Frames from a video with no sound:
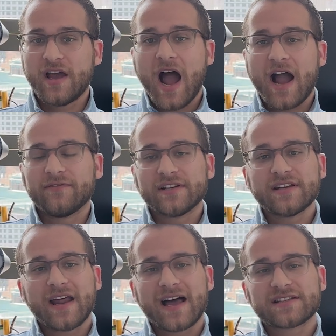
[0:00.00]
I've linked a
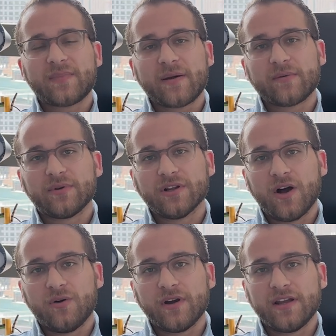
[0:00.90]
NASA paper
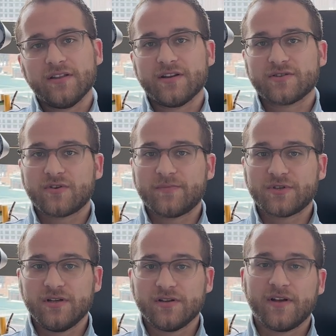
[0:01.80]
below in the
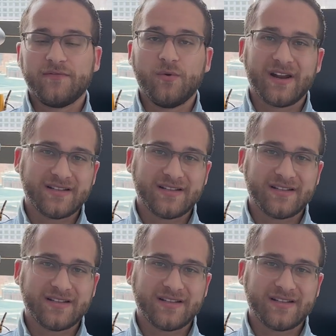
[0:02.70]
description if you want to